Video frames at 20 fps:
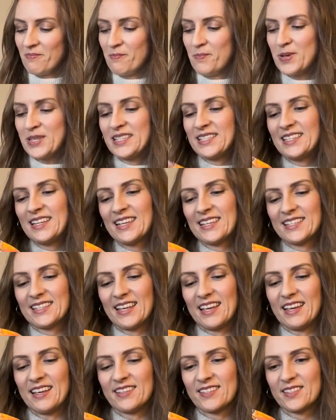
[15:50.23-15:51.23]
But this
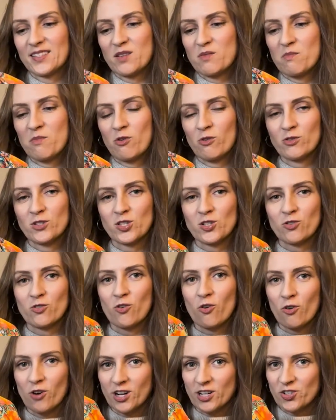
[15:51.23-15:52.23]
is the most
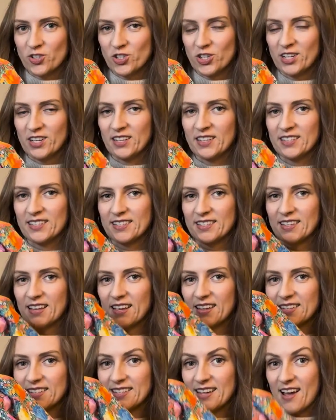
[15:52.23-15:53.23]
gorgeous
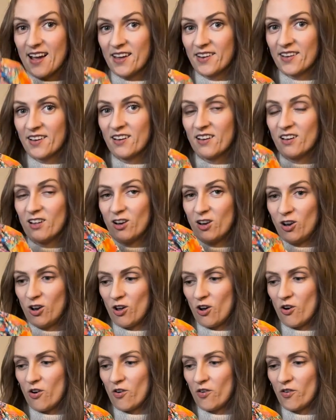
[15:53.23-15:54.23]
Tana
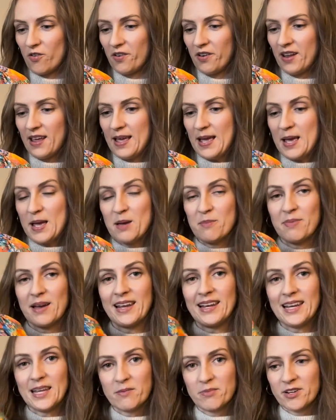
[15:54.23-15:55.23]
lawn by
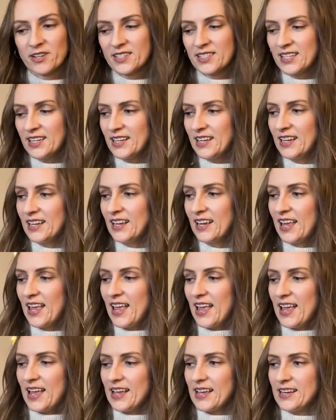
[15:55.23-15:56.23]
Liberty.
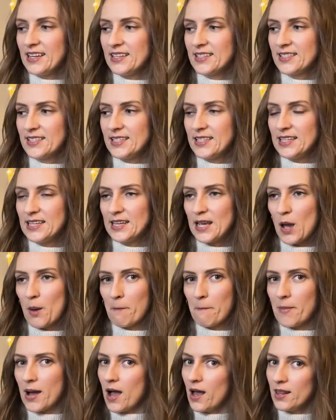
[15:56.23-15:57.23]
It is the
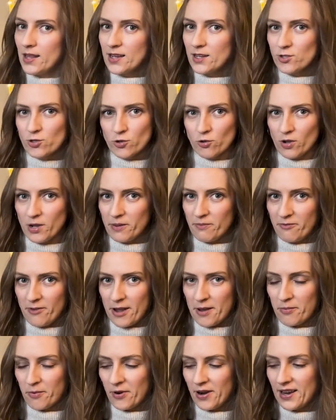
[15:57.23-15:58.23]
Amalia tulip
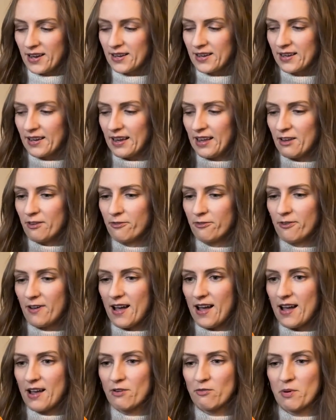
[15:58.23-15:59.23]
fabric, if
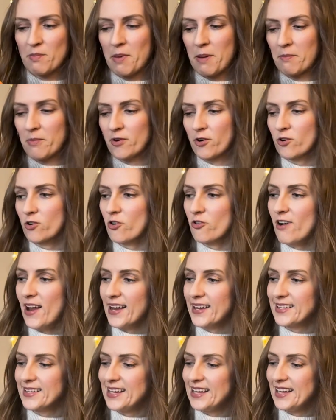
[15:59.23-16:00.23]
I remember
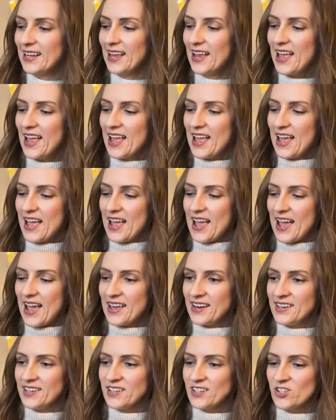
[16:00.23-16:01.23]
correctly,
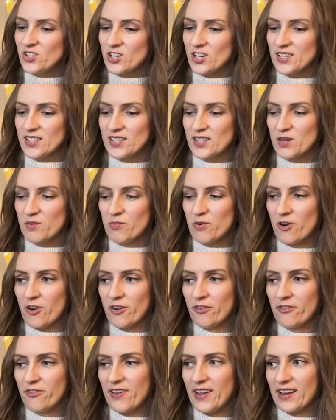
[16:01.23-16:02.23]
and it is just the
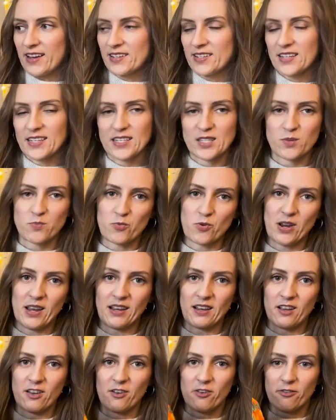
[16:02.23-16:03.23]
perfect
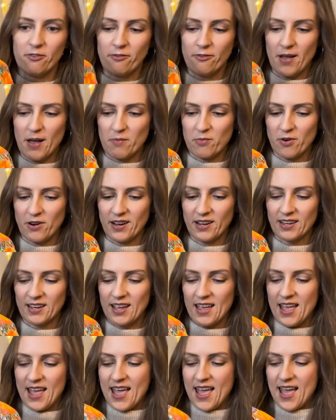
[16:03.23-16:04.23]
spring fabric.
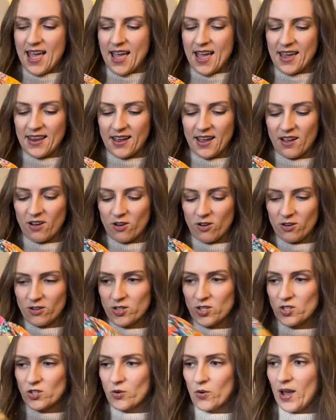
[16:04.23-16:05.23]
And I
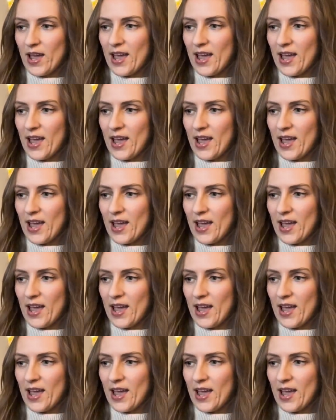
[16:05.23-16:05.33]
also